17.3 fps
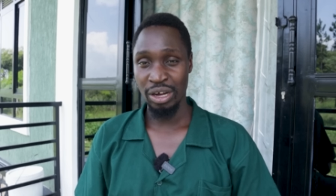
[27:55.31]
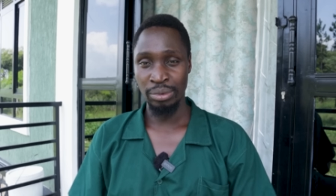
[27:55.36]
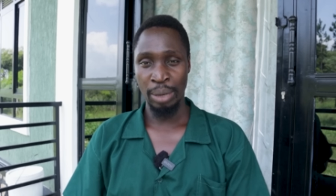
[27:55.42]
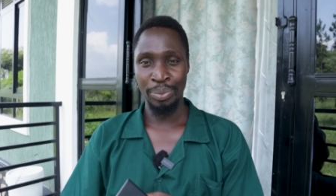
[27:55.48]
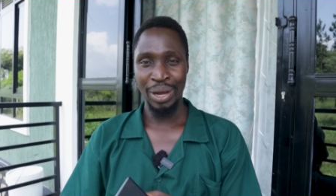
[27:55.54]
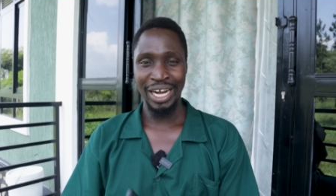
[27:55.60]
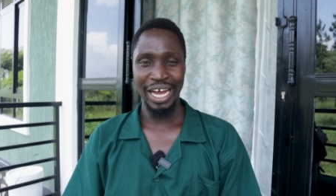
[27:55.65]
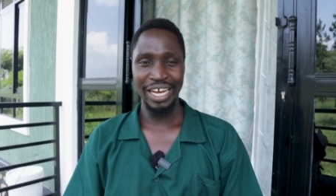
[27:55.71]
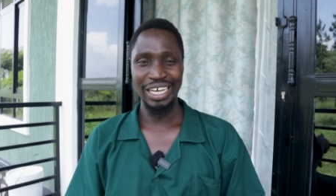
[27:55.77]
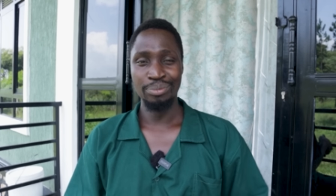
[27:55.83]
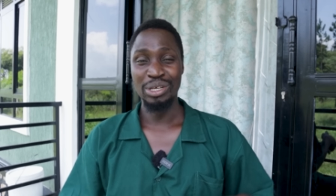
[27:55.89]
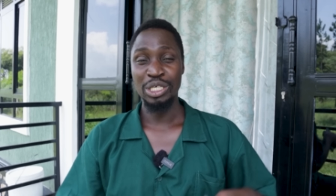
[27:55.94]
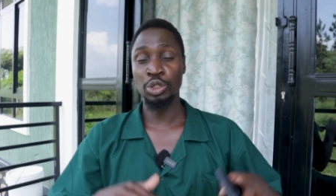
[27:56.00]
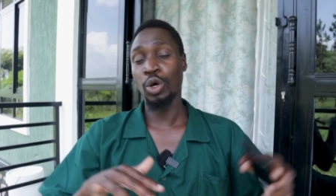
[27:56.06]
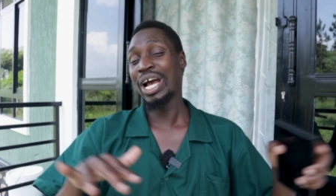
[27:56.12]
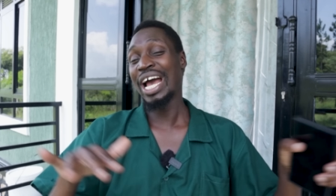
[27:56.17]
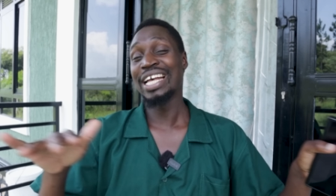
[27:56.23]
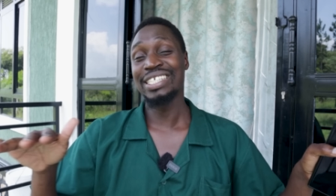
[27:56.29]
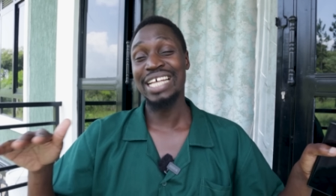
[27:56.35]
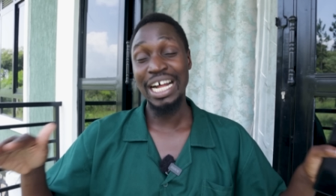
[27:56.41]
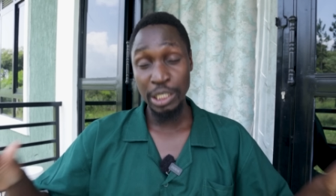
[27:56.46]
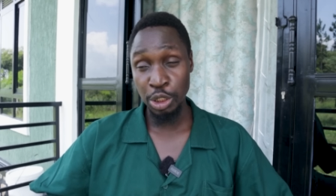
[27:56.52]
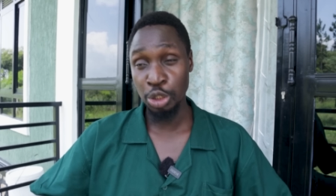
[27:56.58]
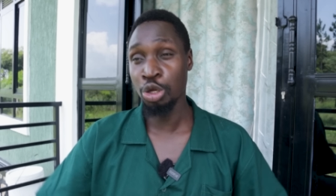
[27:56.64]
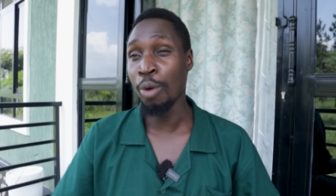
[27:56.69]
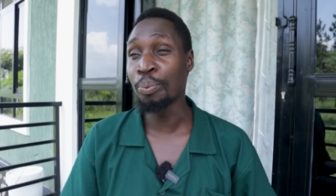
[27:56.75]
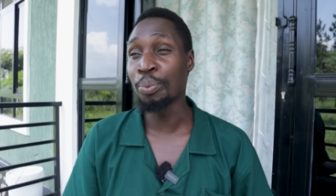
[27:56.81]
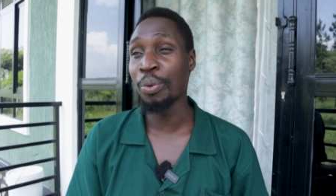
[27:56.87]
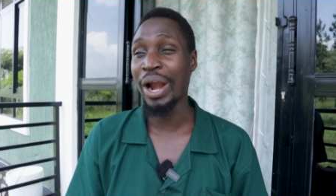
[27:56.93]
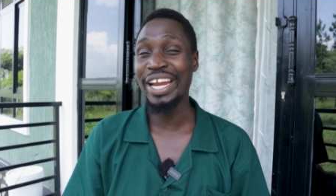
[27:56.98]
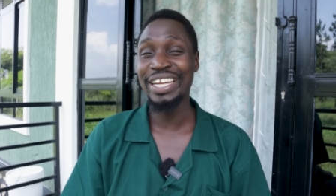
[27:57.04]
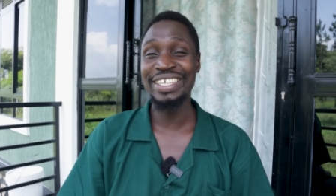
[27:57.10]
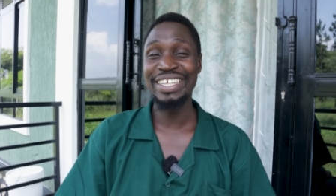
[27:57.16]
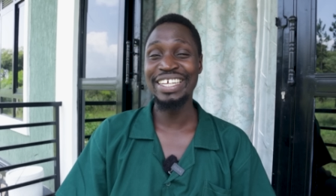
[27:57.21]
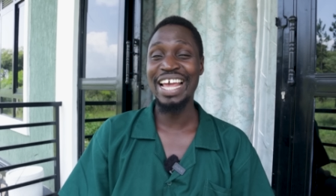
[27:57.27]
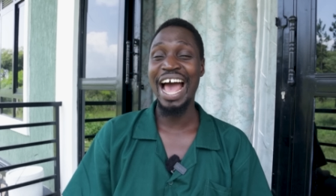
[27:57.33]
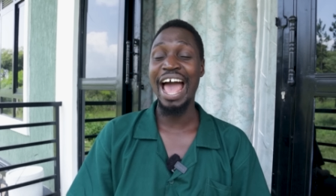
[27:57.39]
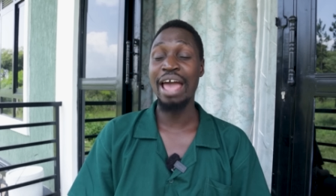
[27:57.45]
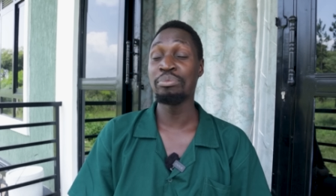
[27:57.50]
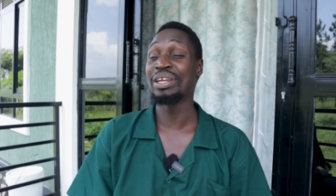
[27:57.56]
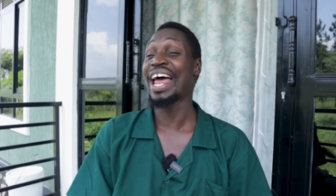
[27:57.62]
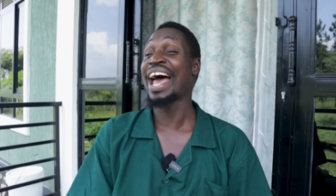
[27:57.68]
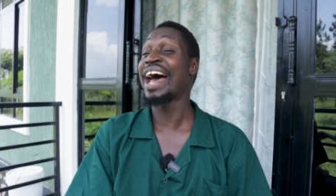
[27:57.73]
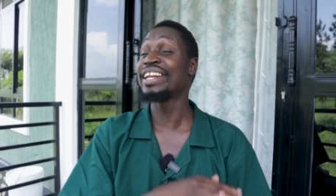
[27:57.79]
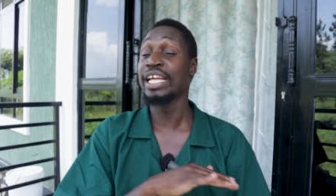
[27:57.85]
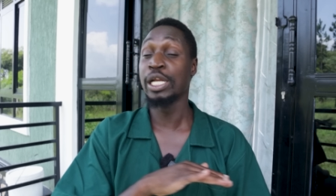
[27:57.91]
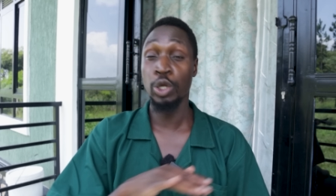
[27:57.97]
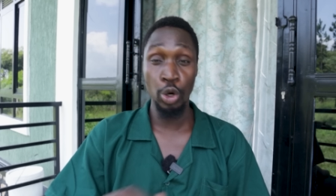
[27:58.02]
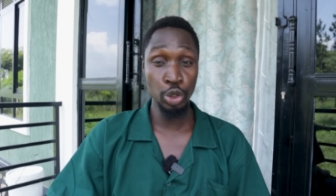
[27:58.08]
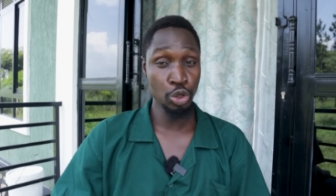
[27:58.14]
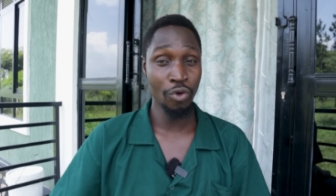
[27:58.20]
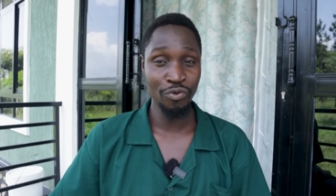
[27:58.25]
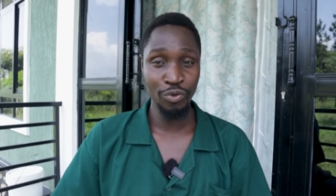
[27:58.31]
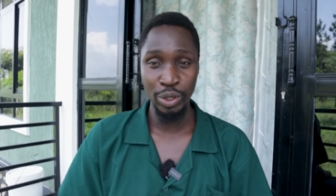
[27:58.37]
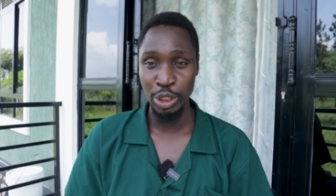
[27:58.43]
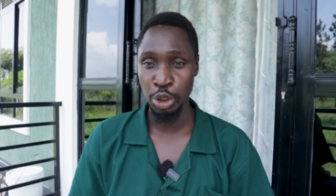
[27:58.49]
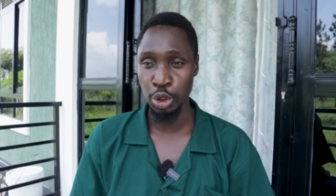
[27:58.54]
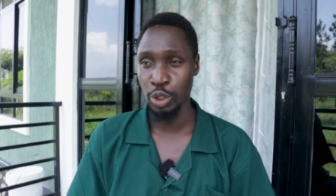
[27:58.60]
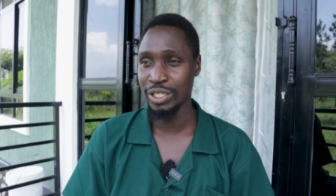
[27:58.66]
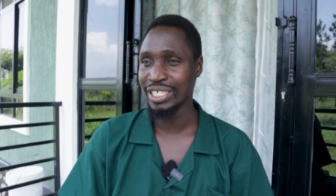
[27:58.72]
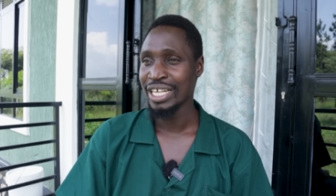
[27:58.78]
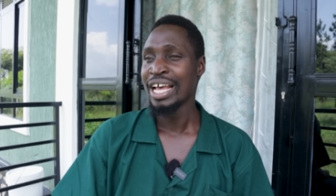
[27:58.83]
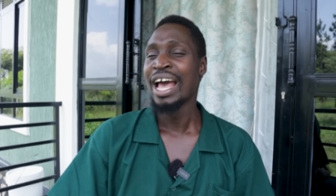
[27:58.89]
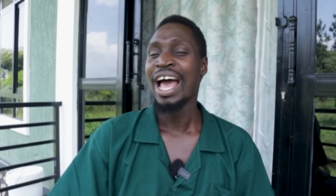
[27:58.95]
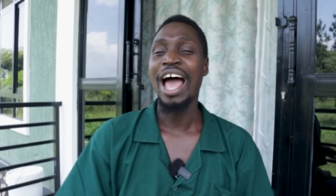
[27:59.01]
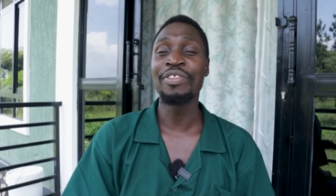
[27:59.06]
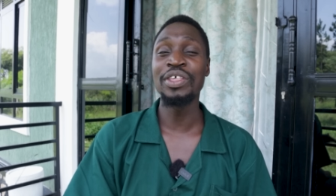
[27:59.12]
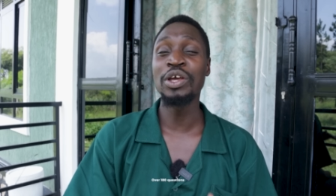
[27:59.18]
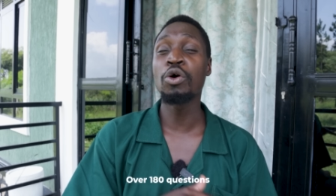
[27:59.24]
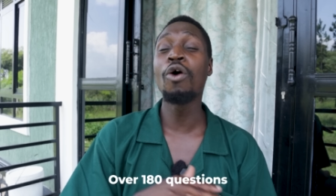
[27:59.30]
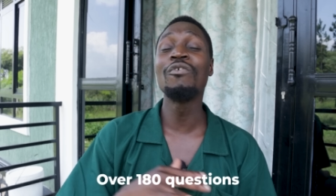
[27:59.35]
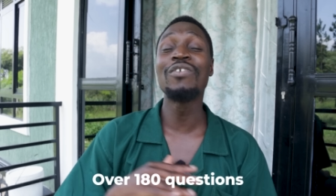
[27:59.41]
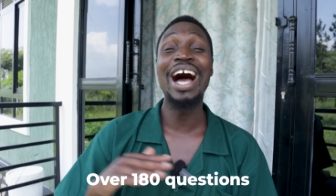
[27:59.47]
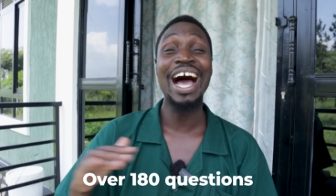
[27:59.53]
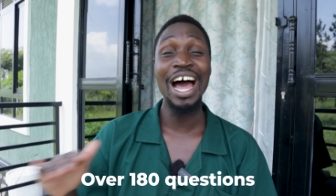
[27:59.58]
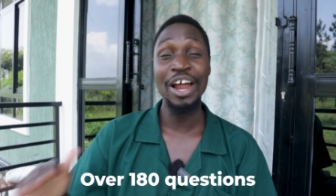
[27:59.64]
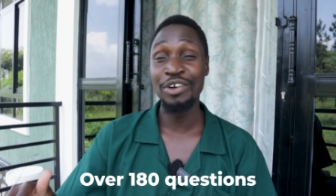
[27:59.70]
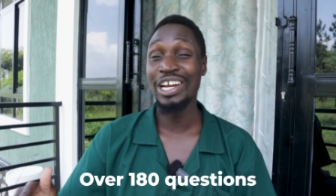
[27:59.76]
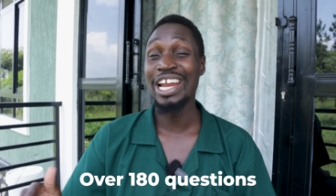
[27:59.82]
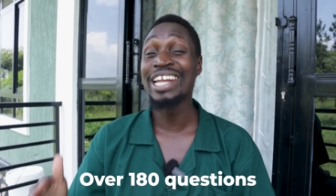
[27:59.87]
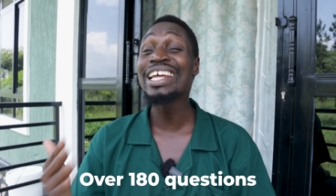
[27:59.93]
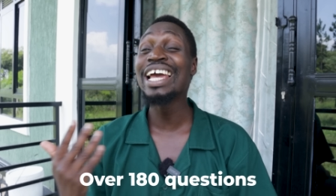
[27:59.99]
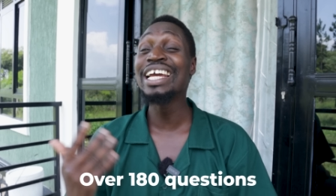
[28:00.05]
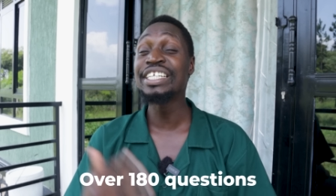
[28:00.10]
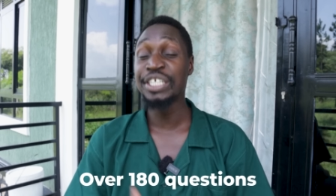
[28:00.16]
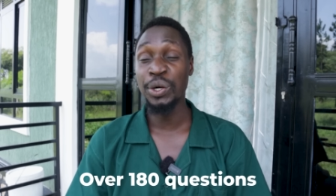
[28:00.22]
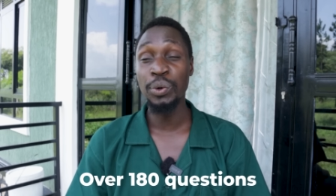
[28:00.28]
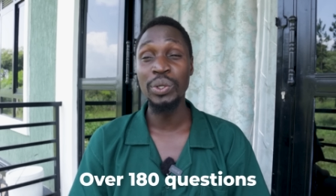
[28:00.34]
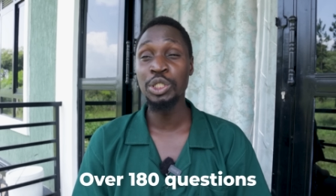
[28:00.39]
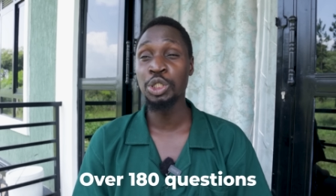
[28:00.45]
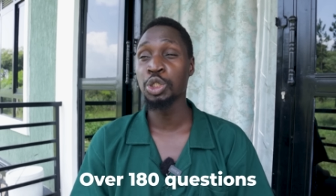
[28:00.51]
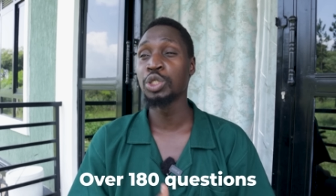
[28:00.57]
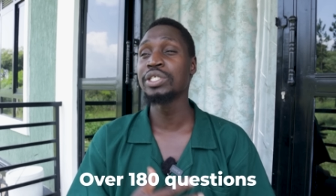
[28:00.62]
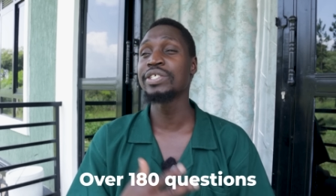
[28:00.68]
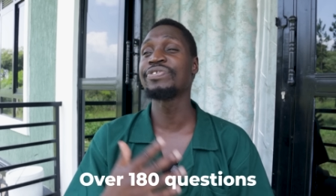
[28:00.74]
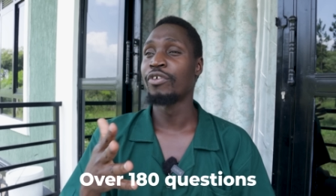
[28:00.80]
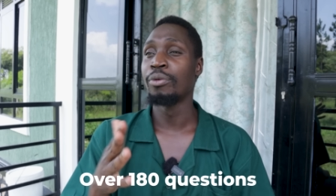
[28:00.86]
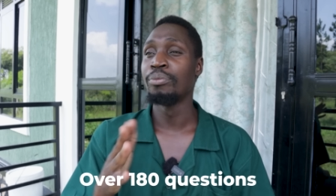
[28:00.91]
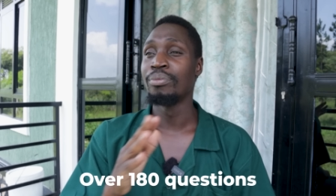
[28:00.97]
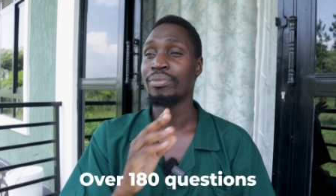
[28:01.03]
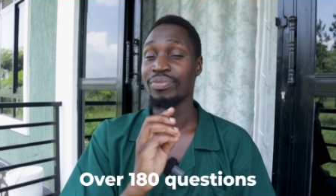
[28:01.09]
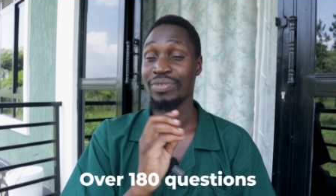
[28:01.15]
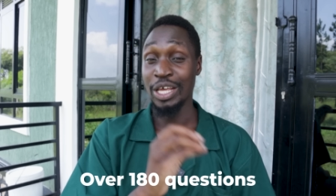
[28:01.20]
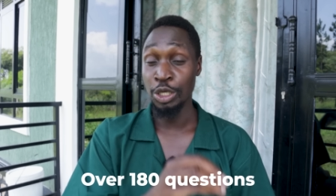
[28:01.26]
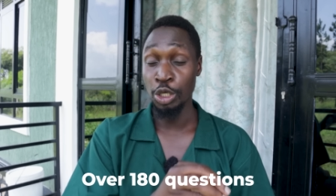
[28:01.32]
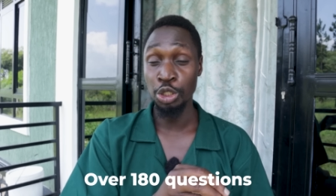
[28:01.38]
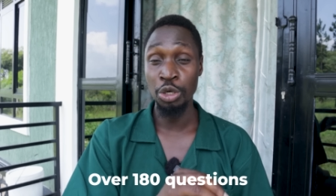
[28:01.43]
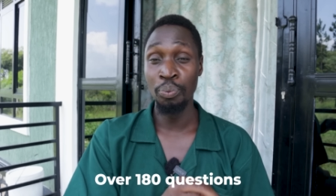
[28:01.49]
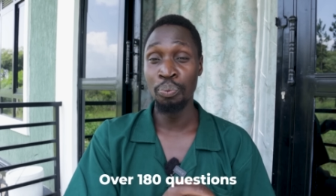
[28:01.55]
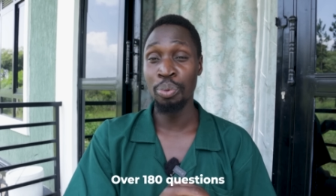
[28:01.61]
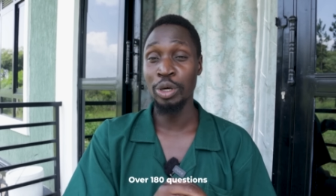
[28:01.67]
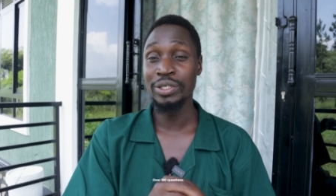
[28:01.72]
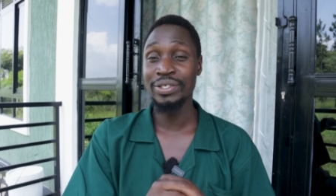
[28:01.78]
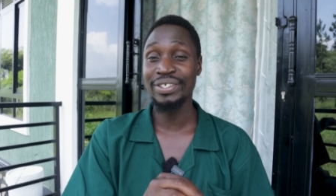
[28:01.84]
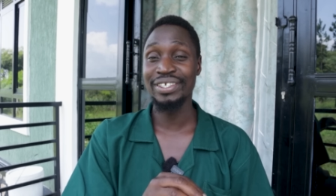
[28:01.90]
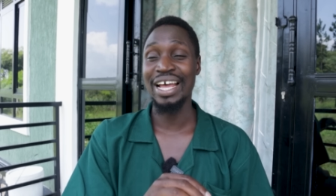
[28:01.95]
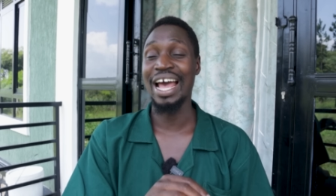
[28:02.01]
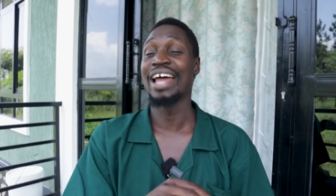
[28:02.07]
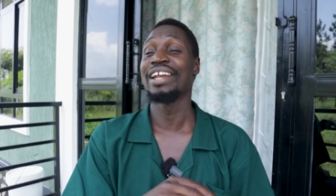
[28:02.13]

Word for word: Farm Up Academy. So guys, I'll stop right here. I mean, I had a lot of questions. I think over 180 questions from the YouTube post,